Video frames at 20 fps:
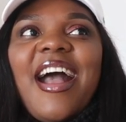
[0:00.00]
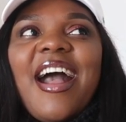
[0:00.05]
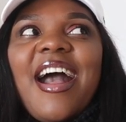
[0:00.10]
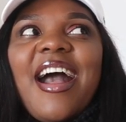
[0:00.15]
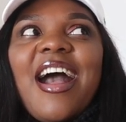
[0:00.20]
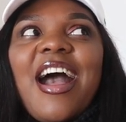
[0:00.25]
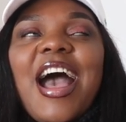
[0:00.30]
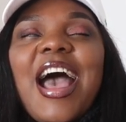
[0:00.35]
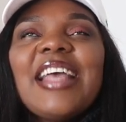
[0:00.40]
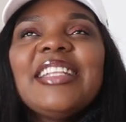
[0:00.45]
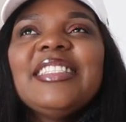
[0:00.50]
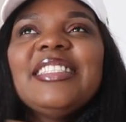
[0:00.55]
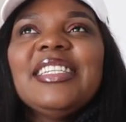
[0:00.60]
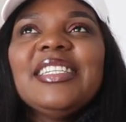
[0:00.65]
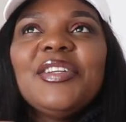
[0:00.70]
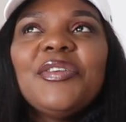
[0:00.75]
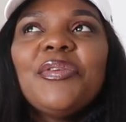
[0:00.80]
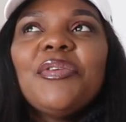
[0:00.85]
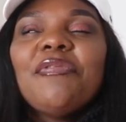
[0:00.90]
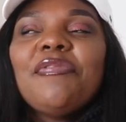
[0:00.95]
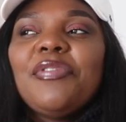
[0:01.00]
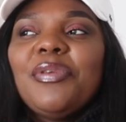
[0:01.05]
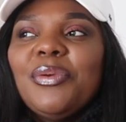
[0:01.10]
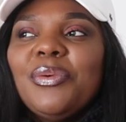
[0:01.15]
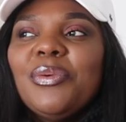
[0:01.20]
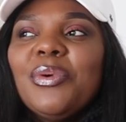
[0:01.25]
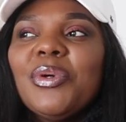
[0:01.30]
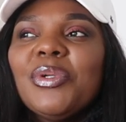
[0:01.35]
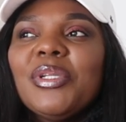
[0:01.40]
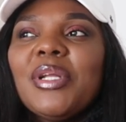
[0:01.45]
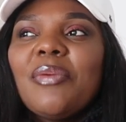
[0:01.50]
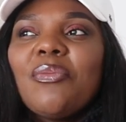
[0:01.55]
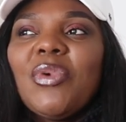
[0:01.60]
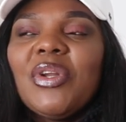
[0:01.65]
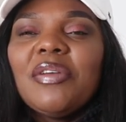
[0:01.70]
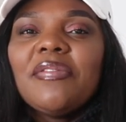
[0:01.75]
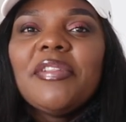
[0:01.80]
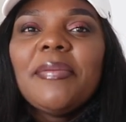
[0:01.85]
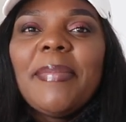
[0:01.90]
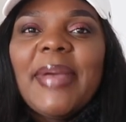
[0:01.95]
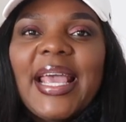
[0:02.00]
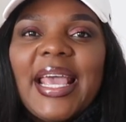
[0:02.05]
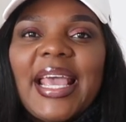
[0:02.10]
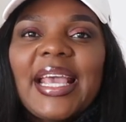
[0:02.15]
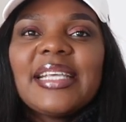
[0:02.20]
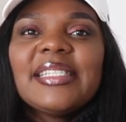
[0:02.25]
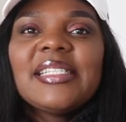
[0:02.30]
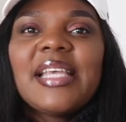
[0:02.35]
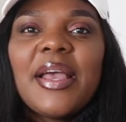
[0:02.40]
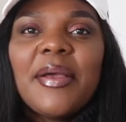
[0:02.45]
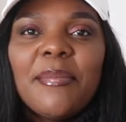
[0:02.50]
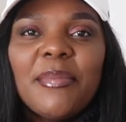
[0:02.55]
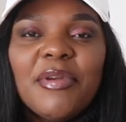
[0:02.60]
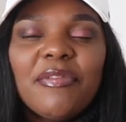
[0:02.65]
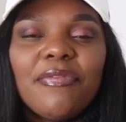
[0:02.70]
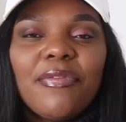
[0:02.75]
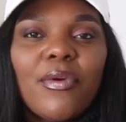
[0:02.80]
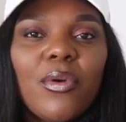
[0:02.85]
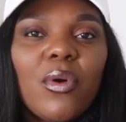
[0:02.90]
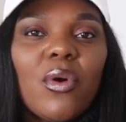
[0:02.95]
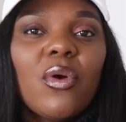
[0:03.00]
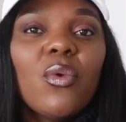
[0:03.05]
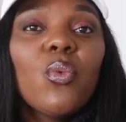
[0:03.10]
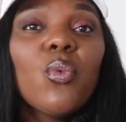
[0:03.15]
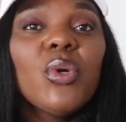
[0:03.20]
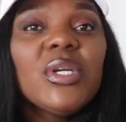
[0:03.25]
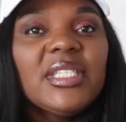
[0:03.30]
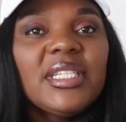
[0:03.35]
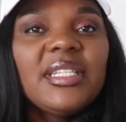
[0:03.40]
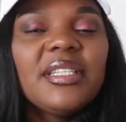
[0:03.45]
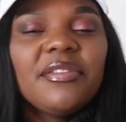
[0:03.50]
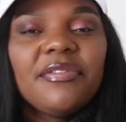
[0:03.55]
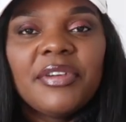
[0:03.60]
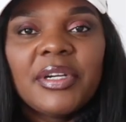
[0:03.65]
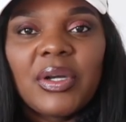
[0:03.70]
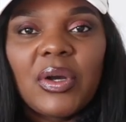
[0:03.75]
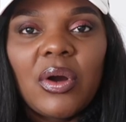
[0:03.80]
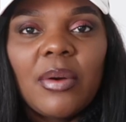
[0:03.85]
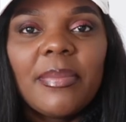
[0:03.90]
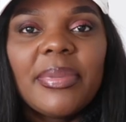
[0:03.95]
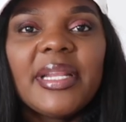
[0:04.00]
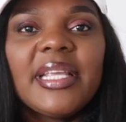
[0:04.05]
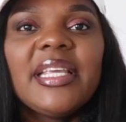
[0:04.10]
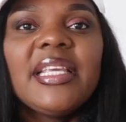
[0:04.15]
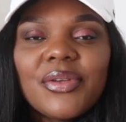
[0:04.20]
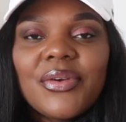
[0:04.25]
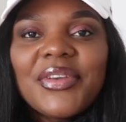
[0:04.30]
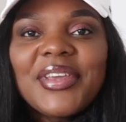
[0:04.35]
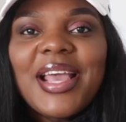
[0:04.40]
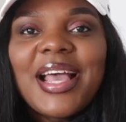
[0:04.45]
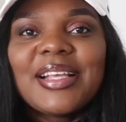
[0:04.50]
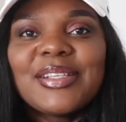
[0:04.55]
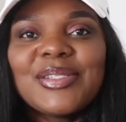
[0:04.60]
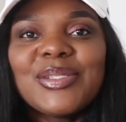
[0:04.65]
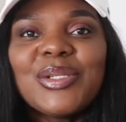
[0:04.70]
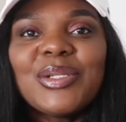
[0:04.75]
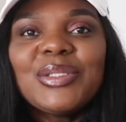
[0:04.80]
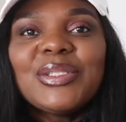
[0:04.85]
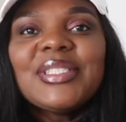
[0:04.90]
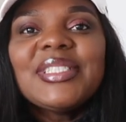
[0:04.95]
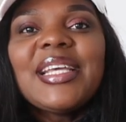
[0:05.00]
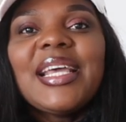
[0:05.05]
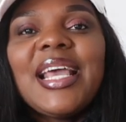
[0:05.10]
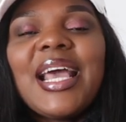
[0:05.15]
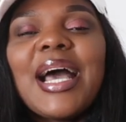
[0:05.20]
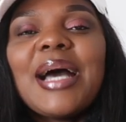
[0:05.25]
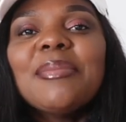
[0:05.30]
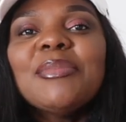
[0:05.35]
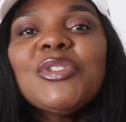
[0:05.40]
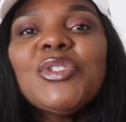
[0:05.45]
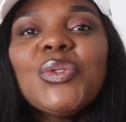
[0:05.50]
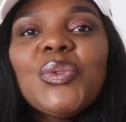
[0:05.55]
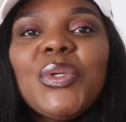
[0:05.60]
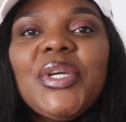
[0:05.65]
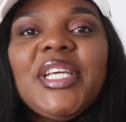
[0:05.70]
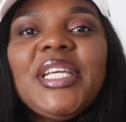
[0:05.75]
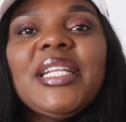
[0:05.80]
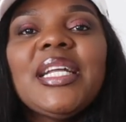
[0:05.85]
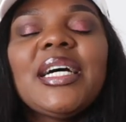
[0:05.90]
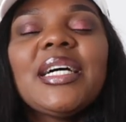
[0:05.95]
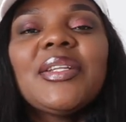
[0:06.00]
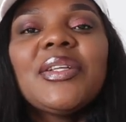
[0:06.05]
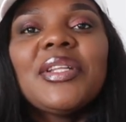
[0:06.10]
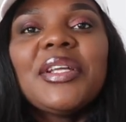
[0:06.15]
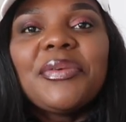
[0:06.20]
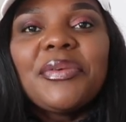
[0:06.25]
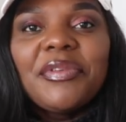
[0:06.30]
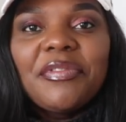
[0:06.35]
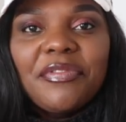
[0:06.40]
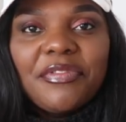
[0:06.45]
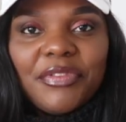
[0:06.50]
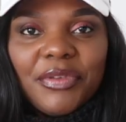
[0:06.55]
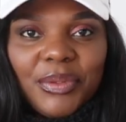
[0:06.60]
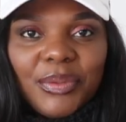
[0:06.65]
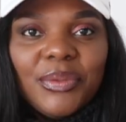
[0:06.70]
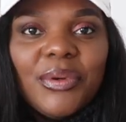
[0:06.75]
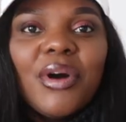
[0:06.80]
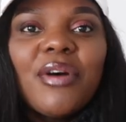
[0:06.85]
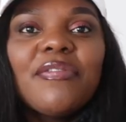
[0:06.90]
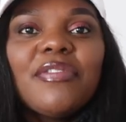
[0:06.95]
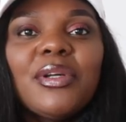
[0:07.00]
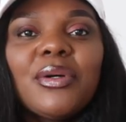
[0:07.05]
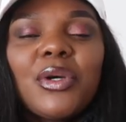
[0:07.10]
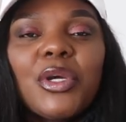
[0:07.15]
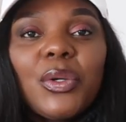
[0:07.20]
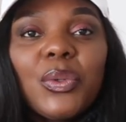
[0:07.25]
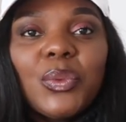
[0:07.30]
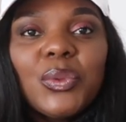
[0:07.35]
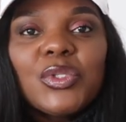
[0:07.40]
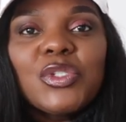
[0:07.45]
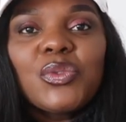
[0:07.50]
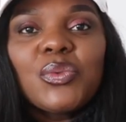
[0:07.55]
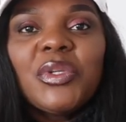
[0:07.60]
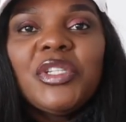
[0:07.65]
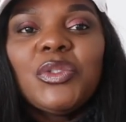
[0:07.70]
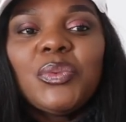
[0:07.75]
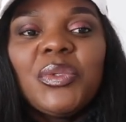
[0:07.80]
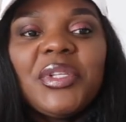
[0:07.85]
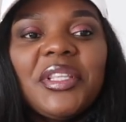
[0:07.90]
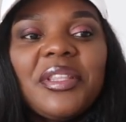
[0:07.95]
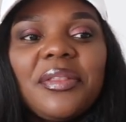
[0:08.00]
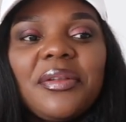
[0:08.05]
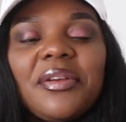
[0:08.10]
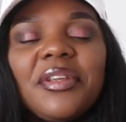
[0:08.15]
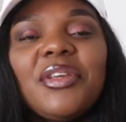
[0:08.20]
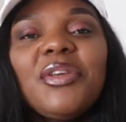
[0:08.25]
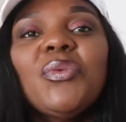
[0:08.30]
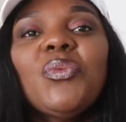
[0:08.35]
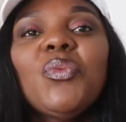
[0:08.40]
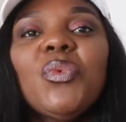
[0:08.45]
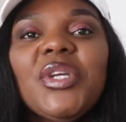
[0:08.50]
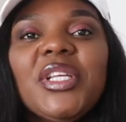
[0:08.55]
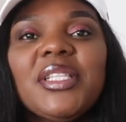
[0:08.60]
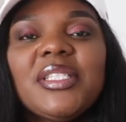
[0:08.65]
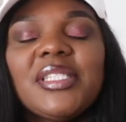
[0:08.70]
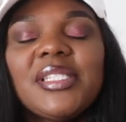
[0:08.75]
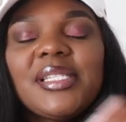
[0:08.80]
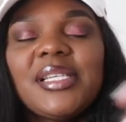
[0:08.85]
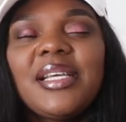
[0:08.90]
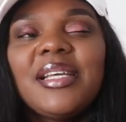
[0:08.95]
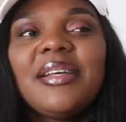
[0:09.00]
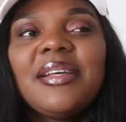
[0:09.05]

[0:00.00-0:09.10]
I did a review on uh, one of the bags before with a different company so yeah so today I'm doing another review of the Cruise 2023 with